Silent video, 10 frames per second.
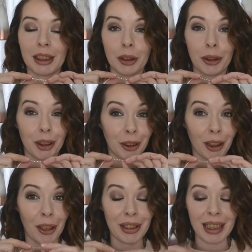that you can
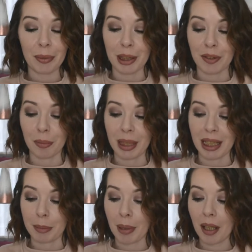close it, which for
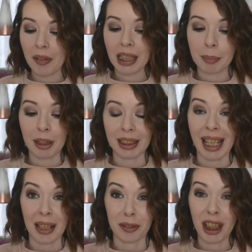me is perfect because I
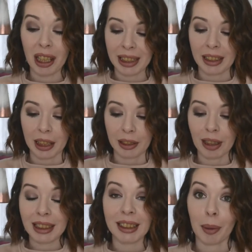have tiny, tiny
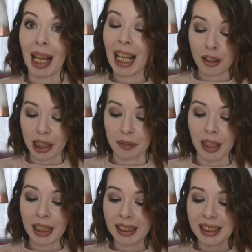wrists, so it actually
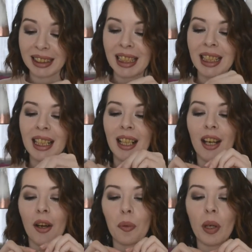fits.
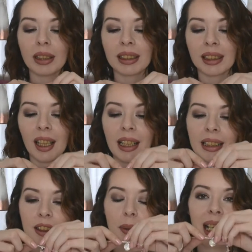One
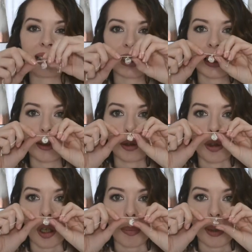side, so it has this little
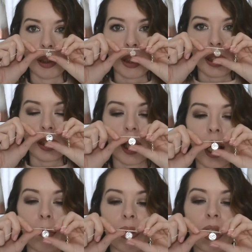drop
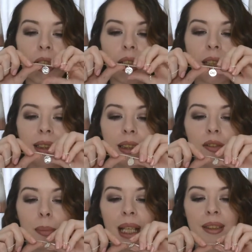um, circular
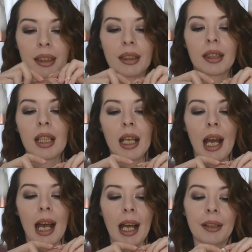silver pendant
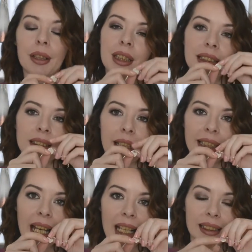and this
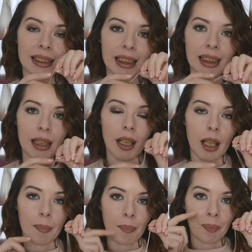side has the
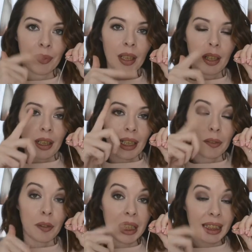um,
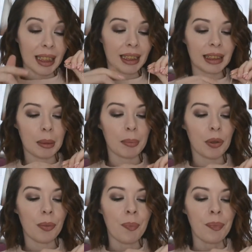infinity
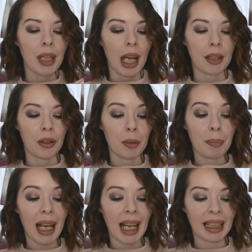symbol, and on the
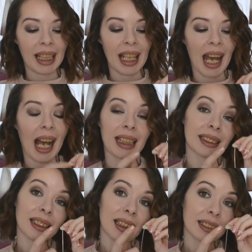back it
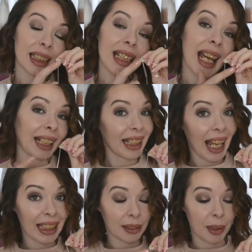has T and
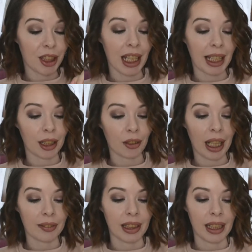S, which she had
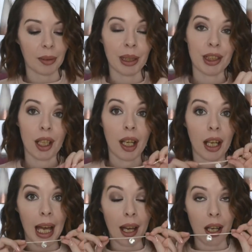engraved in it, which
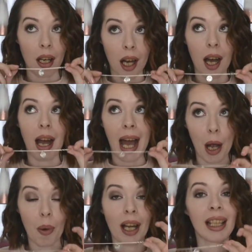are, are
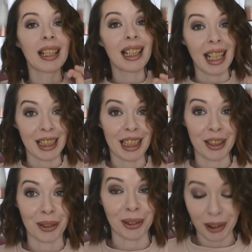our
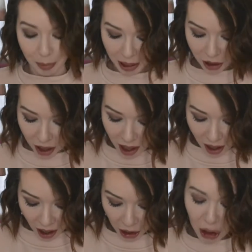initials, which
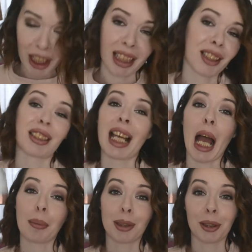I think is just
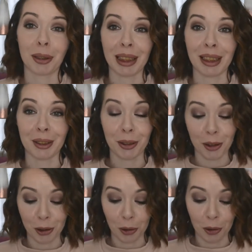absolutely
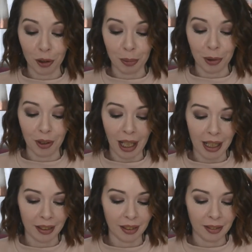adorable
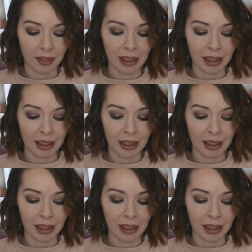and